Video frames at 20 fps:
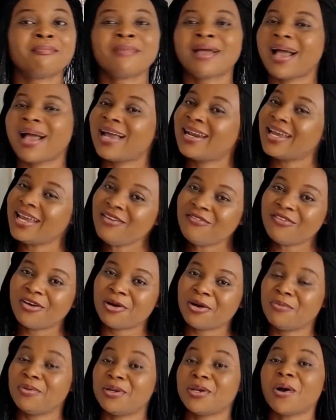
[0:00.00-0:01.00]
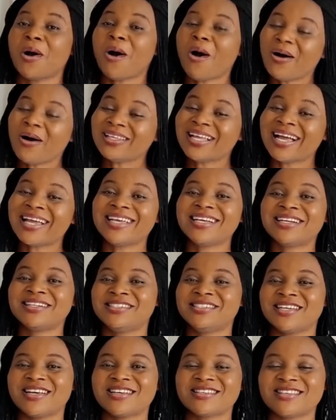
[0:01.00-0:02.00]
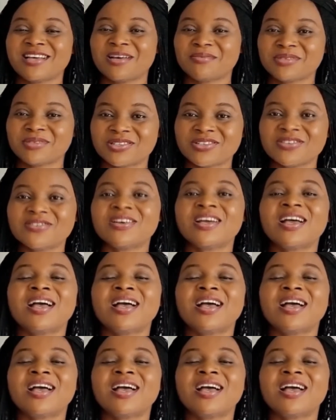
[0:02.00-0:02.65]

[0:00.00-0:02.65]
and invariably other English exams too,